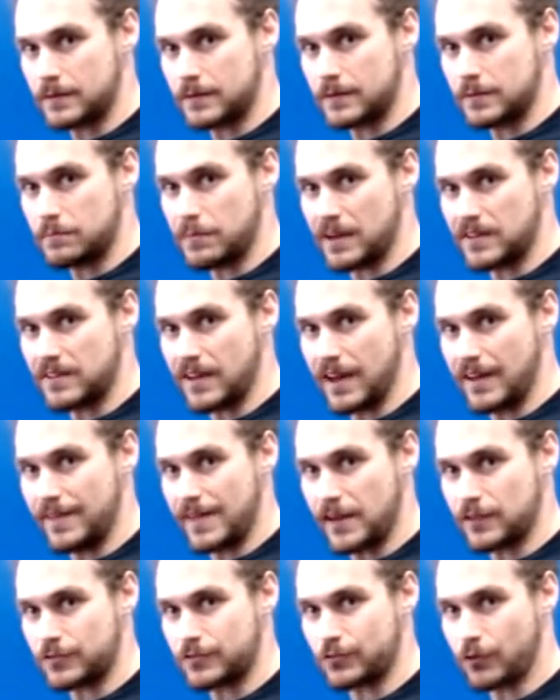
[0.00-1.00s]
maintain
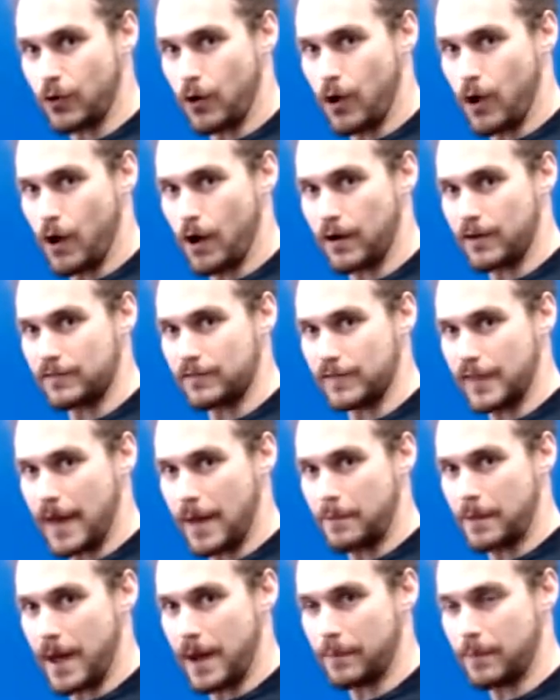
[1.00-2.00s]
that strong flat
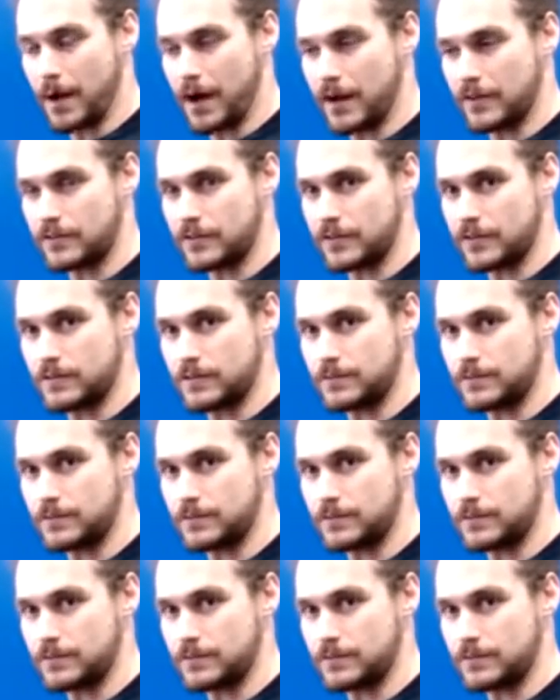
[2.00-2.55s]
back posture.